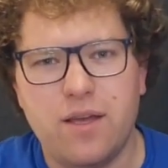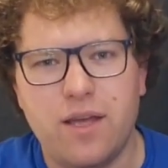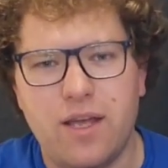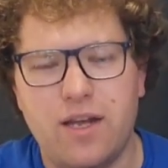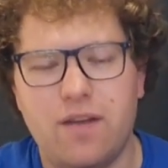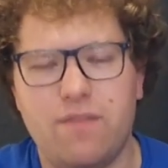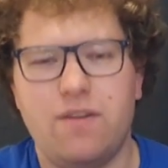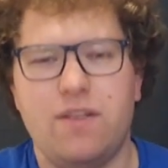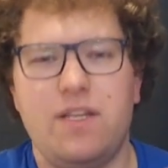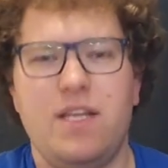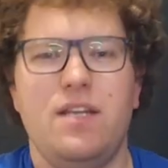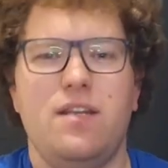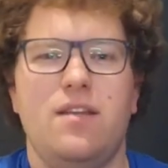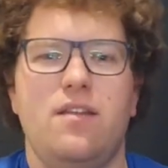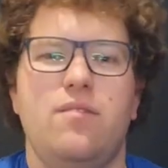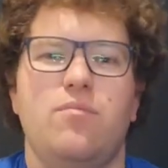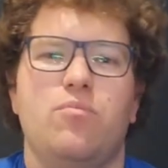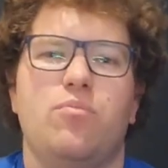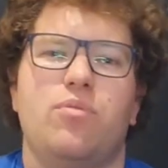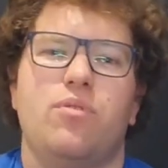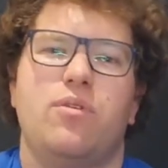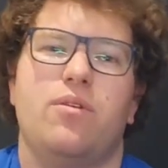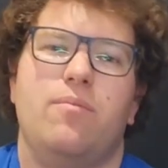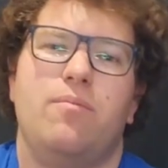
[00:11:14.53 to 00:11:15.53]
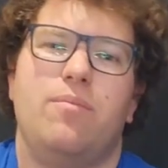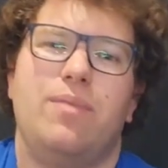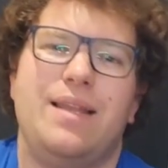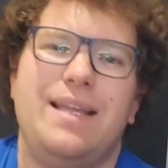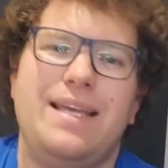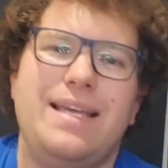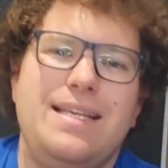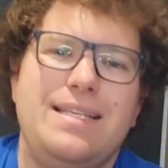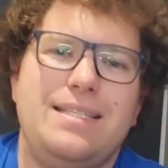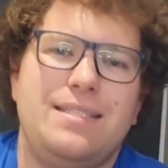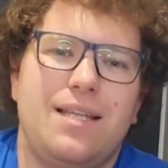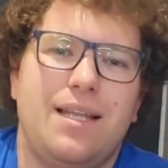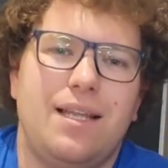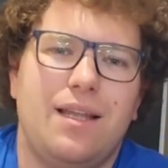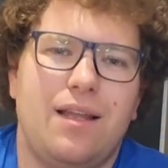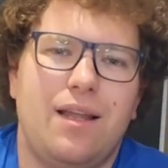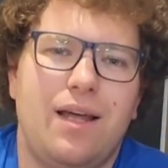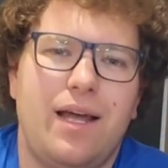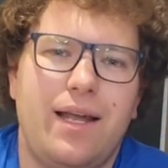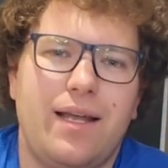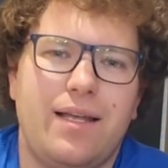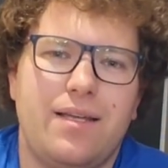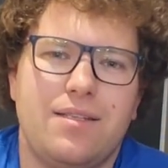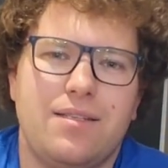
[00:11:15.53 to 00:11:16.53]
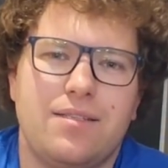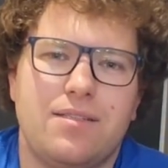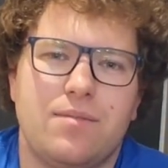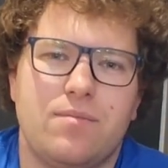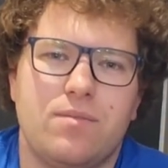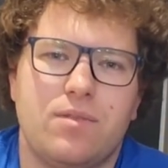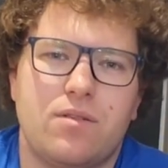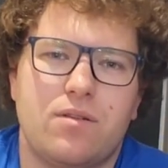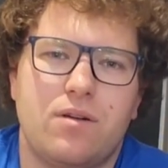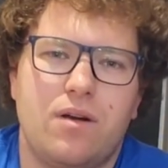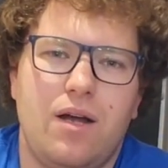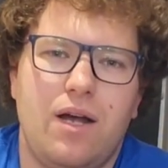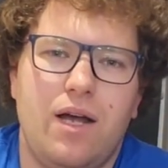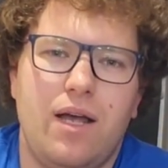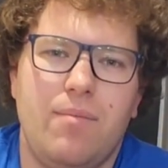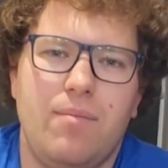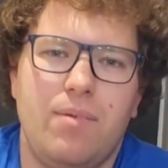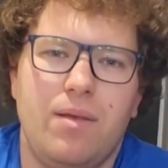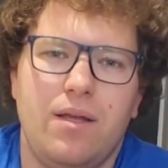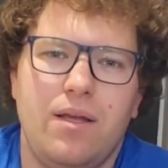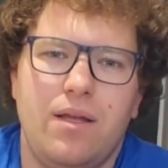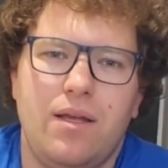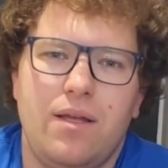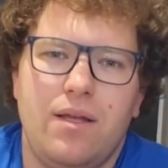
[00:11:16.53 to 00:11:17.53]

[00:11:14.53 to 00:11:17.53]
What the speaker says: If you did, please like and subscribe.